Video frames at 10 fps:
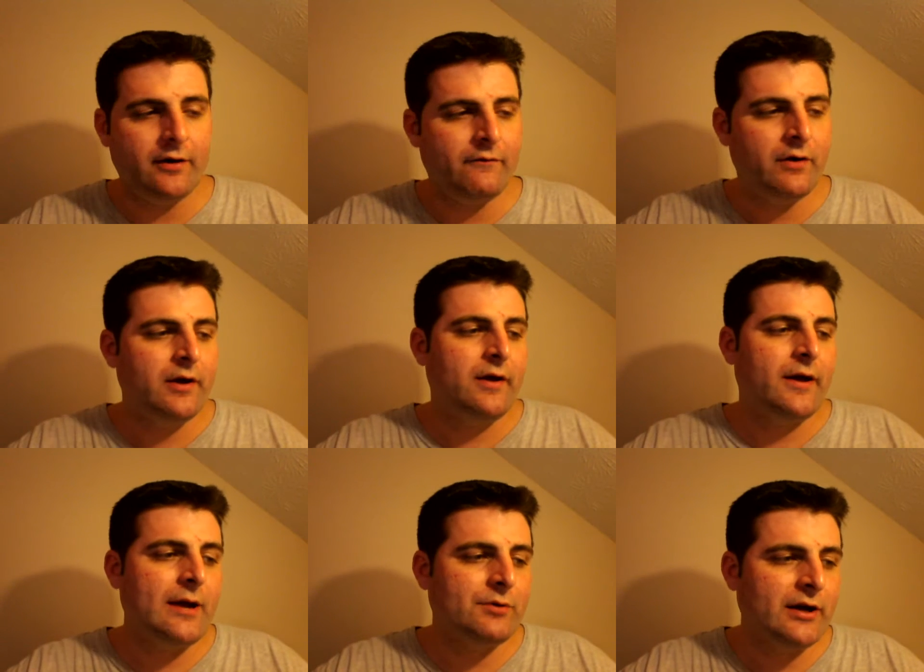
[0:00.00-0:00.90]
of
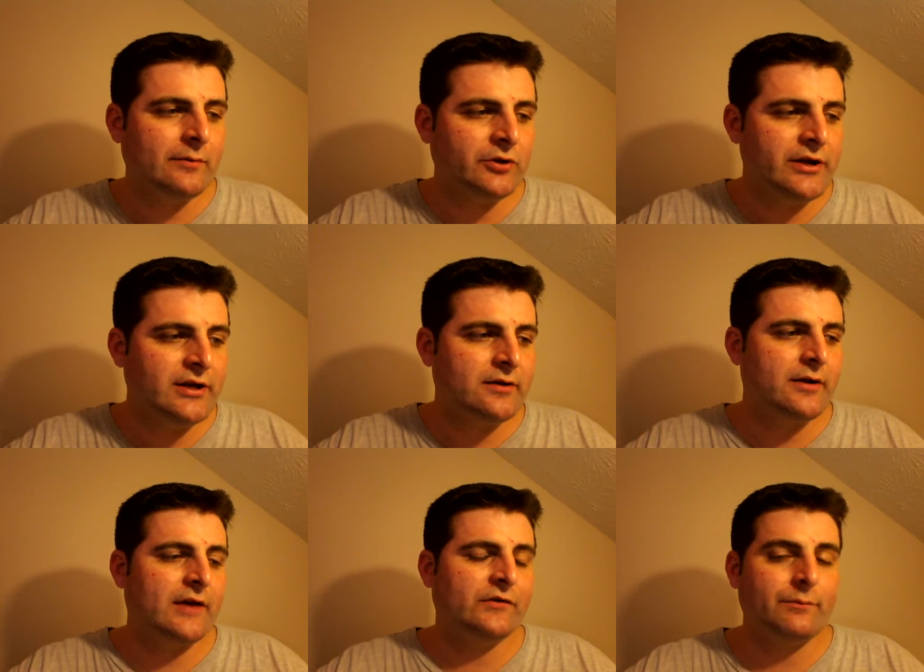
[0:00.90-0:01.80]
Abraham
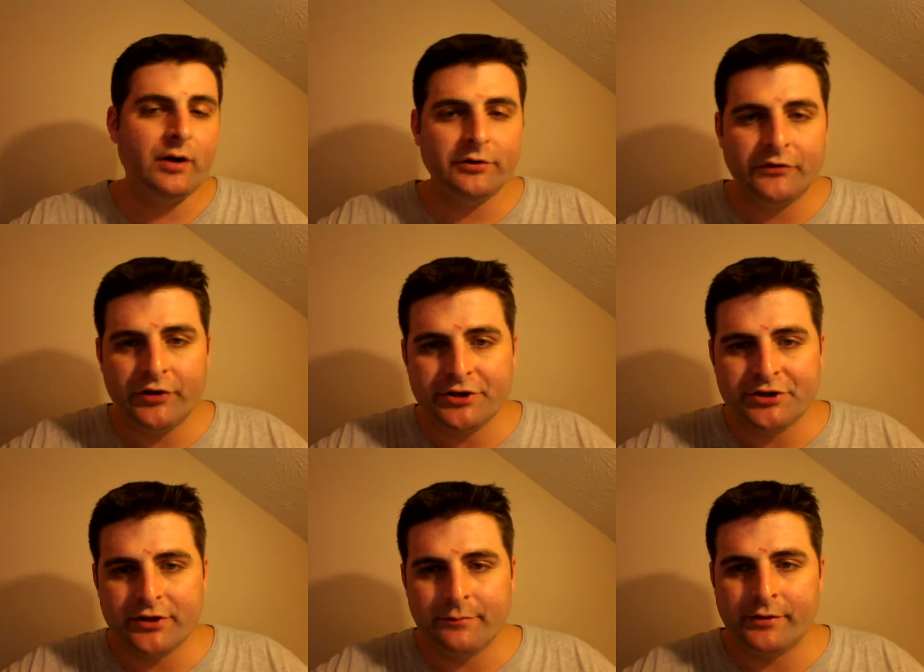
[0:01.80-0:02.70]
Lincoln as a
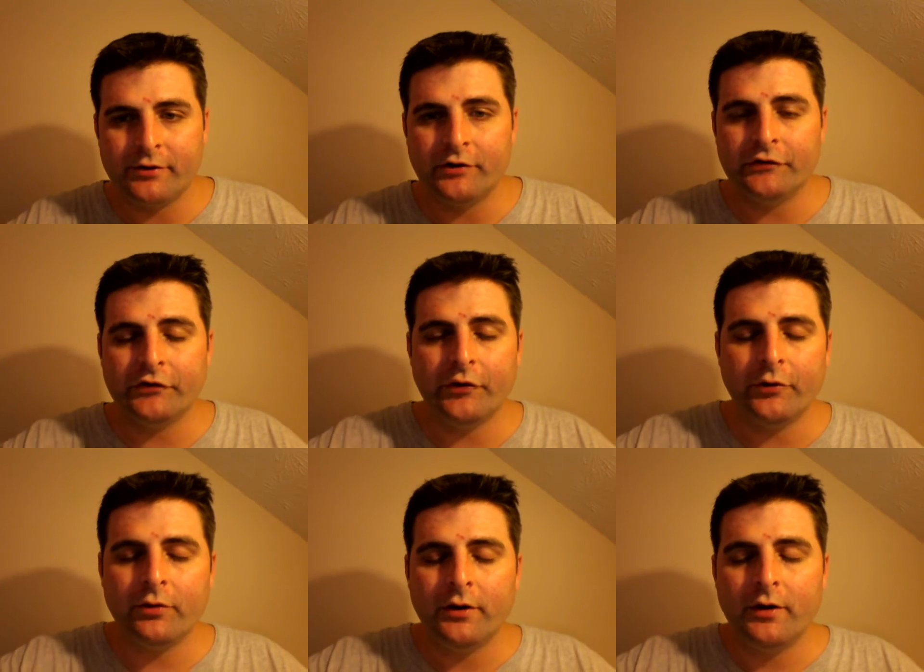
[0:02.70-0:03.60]
politician, but it
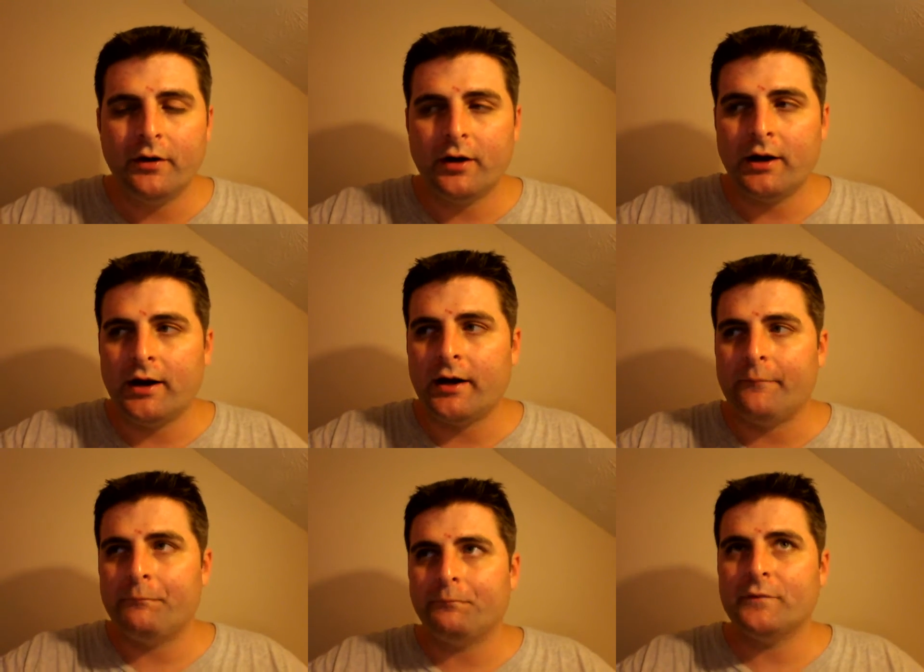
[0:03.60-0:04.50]
also
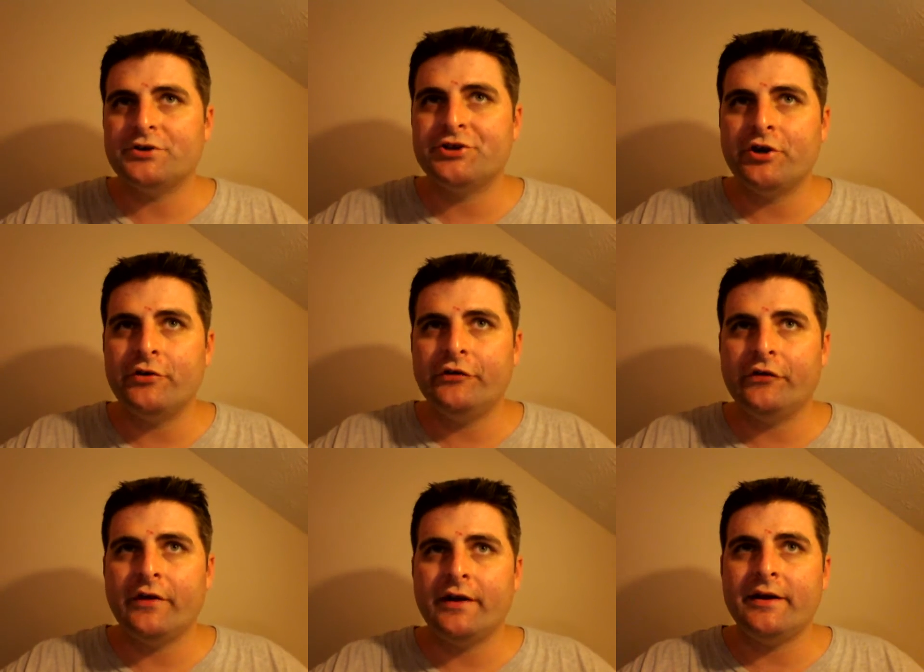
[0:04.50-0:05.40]

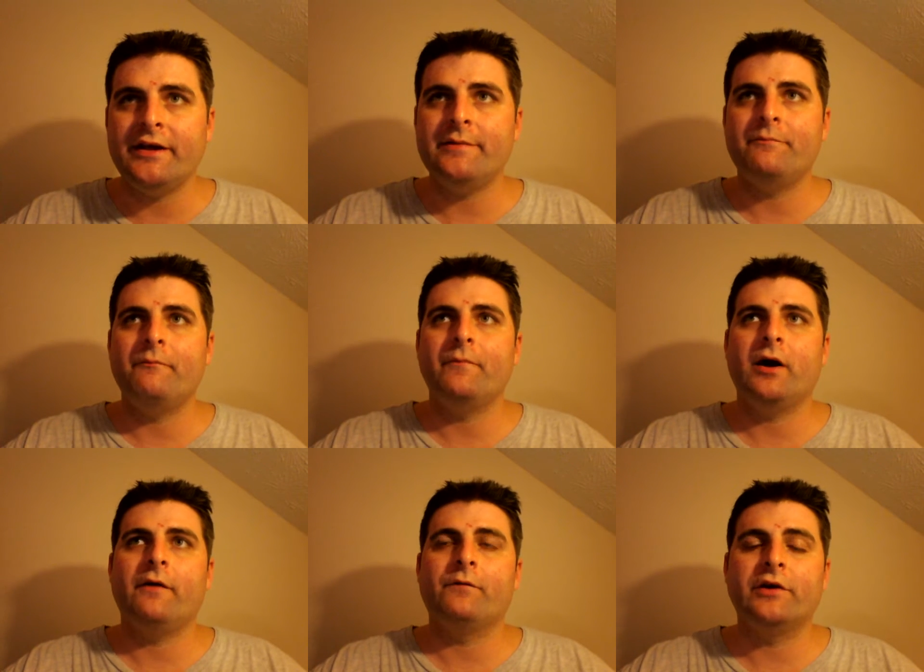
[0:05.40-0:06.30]
shows that he,
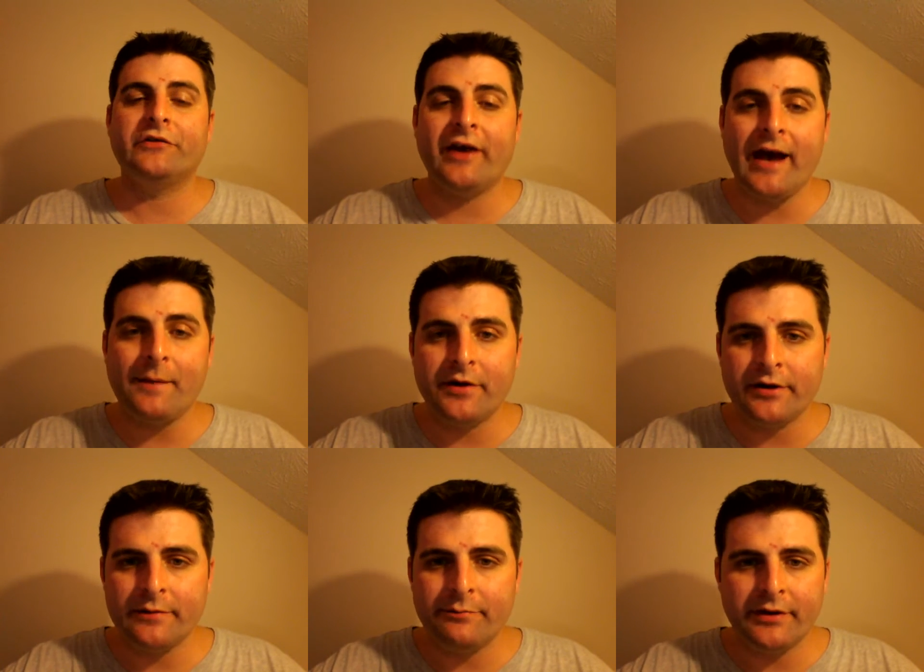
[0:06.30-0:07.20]
for his cabinet,
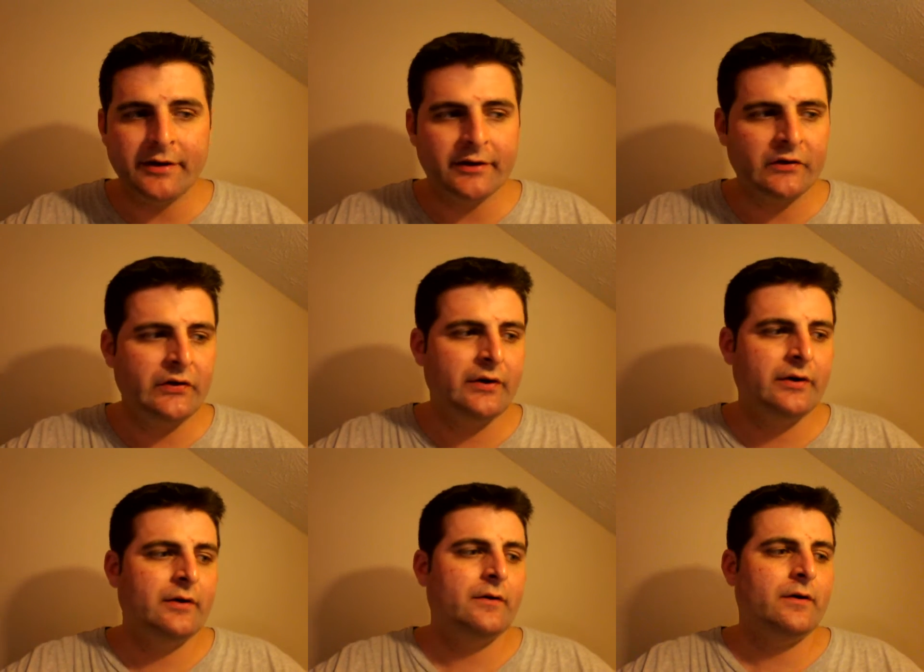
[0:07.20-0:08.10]
he picked
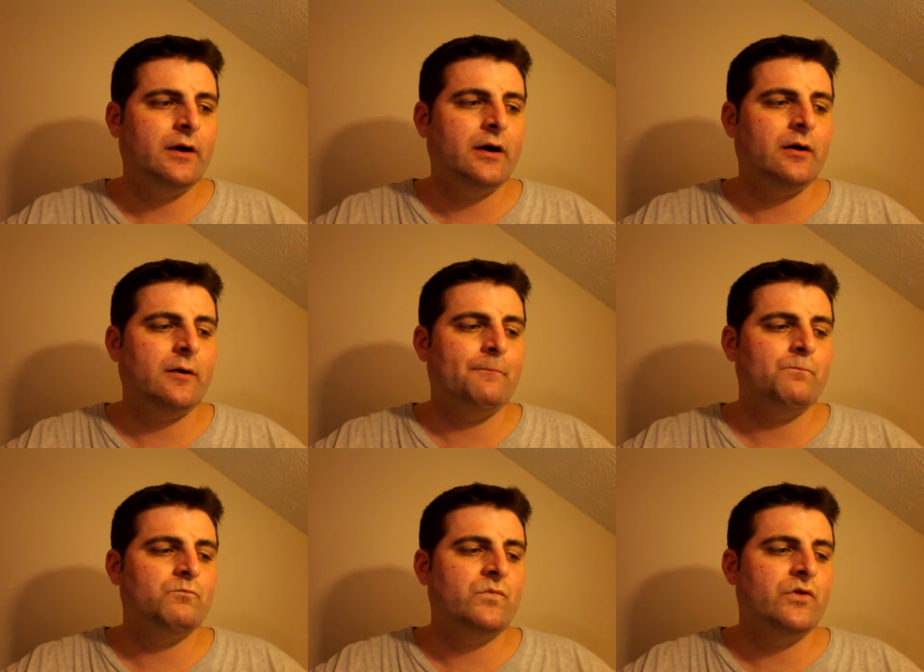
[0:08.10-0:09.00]

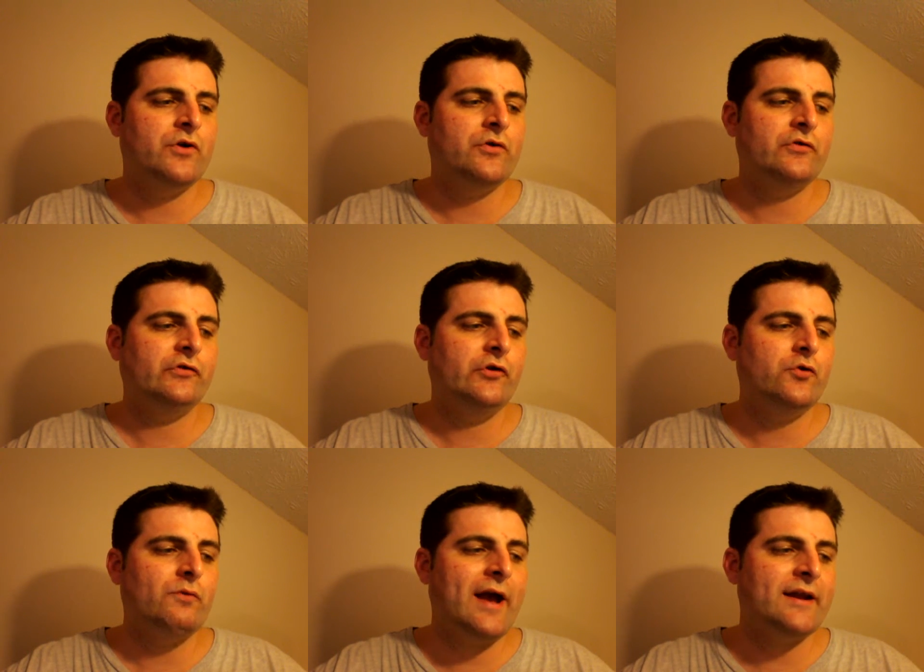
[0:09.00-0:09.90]
those
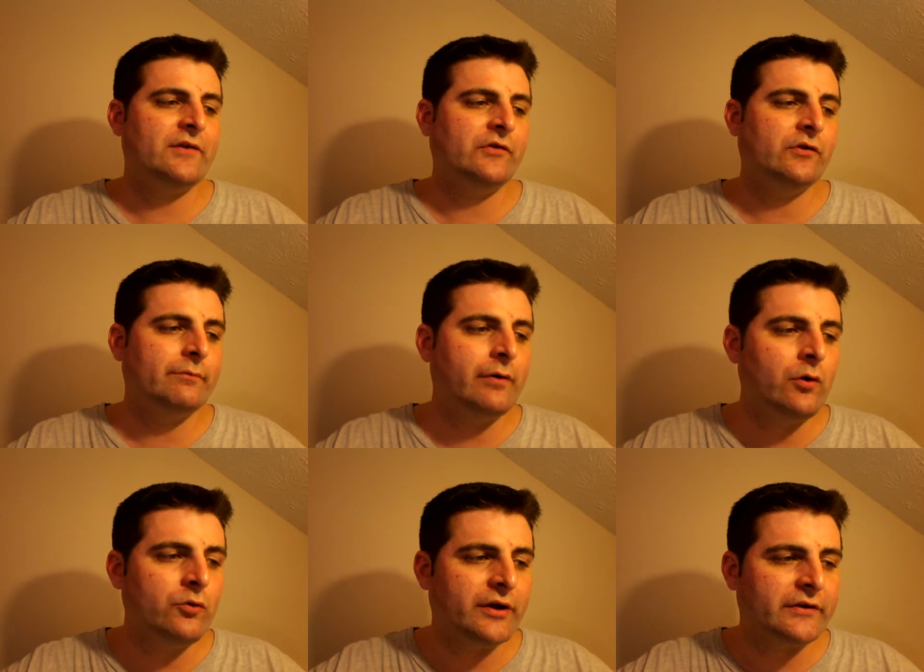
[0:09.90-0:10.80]
who ran as his
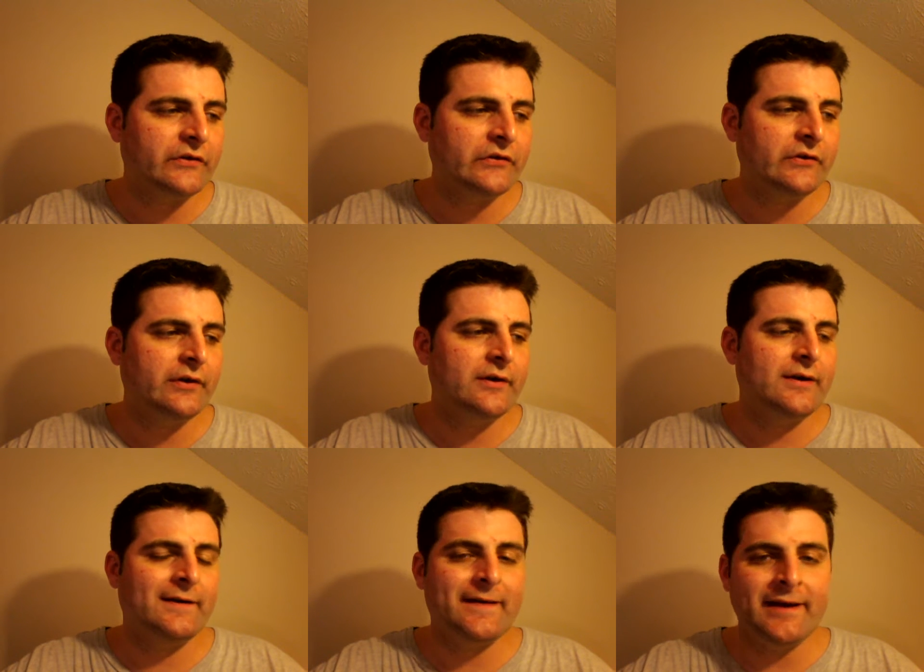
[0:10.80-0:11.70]
opponents
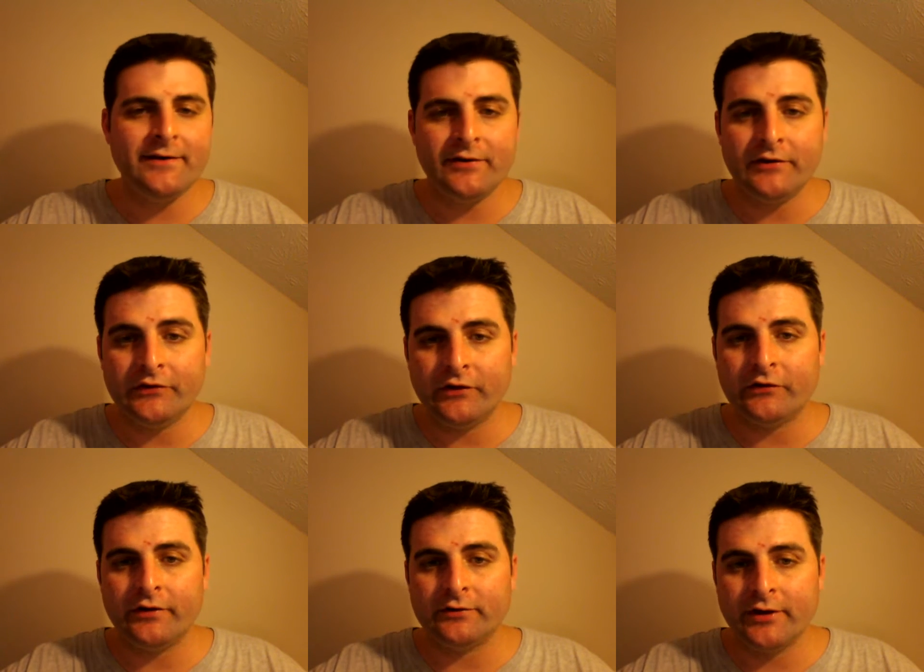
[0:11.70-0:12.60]
in the
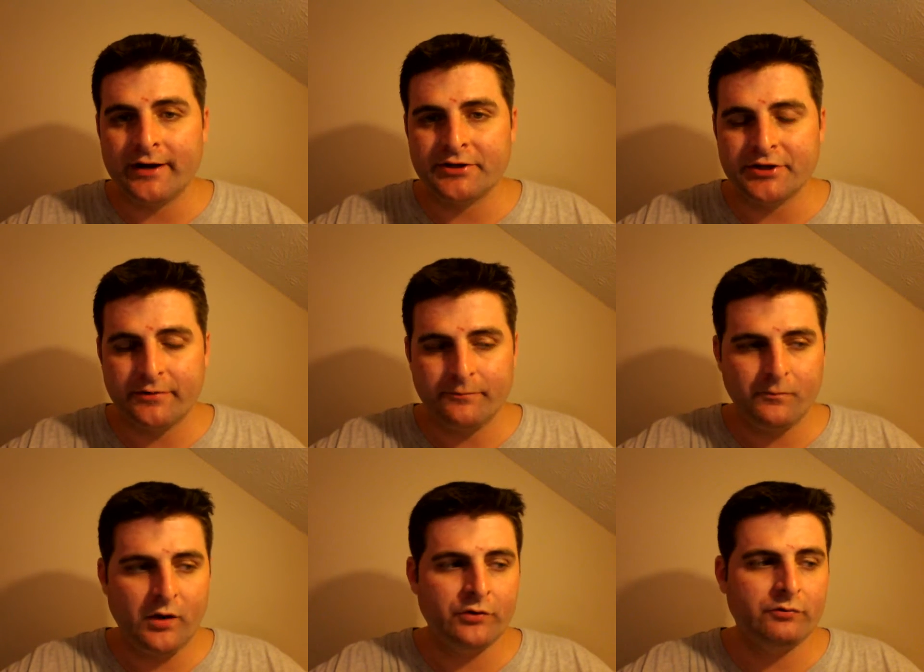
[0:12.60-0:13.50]
1860 election
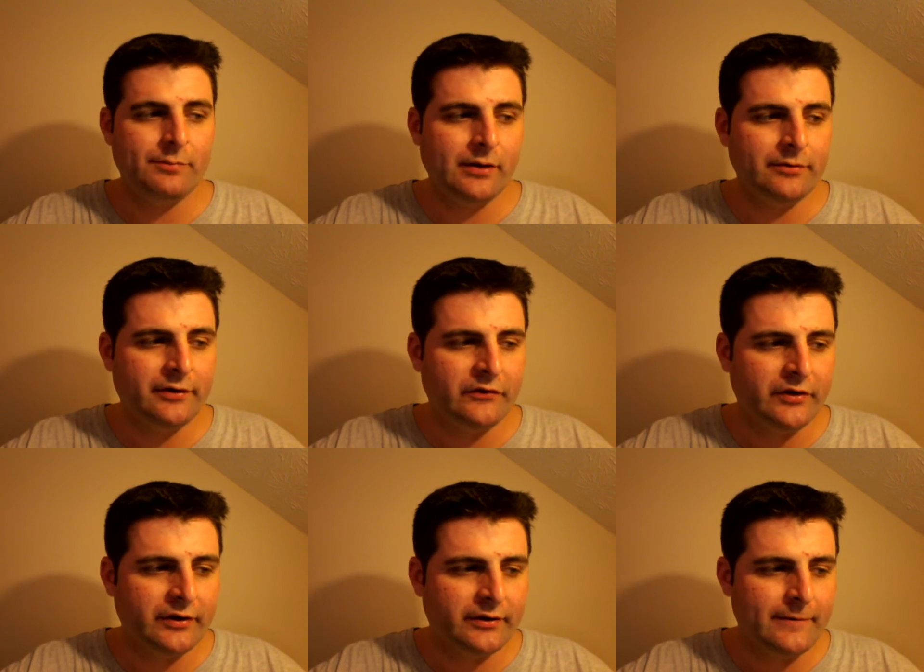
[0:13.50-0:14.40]
on the Republican
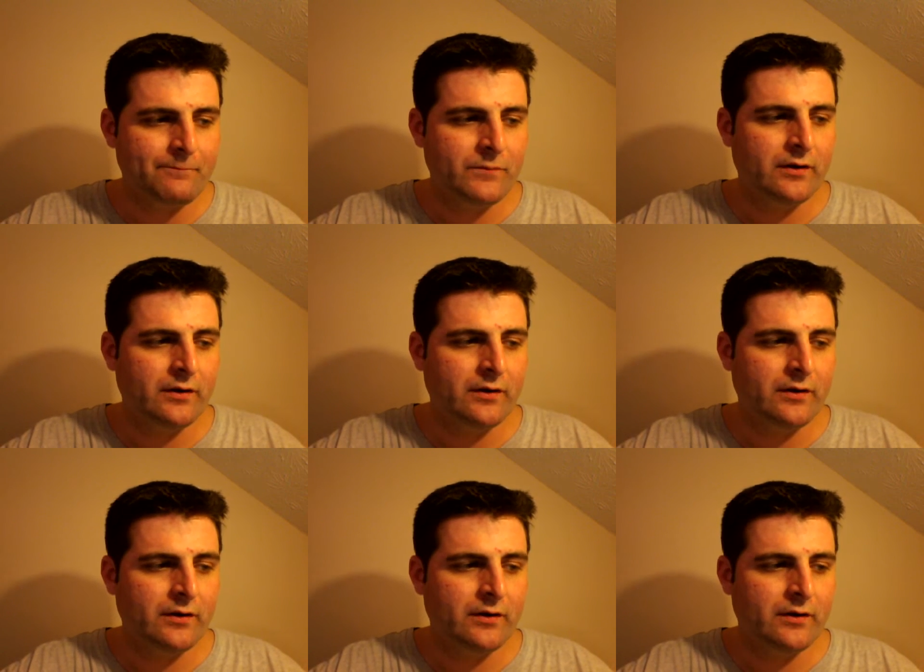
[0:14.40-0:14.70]
ticket.